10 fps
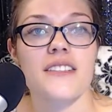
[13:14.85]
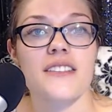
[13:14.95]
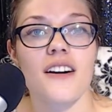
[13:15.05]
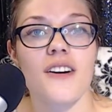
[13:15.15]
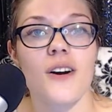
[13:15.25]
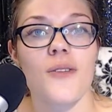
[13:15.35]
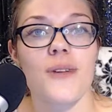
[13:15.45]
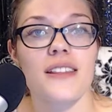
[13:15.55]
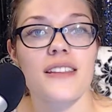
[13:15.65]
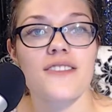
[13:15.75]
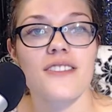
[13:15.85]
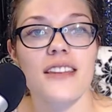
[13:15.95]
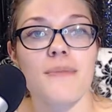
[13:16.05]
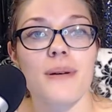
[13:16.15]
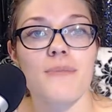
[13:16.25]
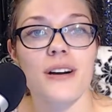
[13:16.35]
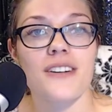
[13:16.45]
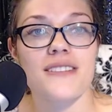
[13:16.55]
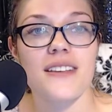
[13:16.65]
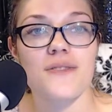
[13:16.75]
So we literally bombard
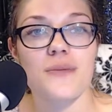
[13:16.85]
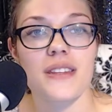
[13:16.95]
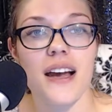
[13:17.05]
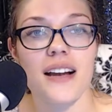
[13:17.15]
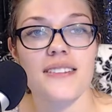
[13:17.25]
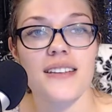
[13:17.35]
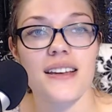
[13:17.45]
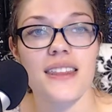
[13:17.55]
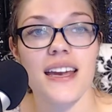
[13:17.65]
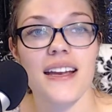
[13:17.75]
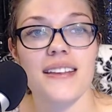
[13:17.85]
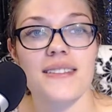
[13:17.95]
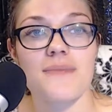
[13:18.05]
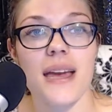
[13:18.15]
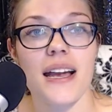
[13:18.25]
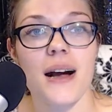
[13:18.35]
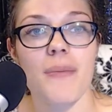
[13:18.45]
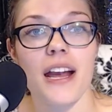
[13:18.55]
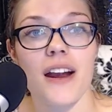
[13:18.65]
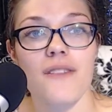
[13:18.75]
ourselves with toxic things: makeup,
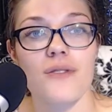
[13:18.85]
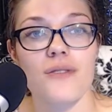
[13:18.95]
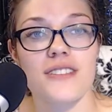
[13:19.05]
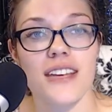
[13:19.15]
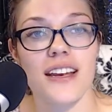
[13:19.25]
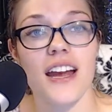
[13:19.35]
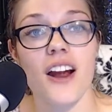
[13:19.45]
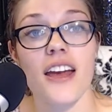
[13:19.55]
hair, food, skincare.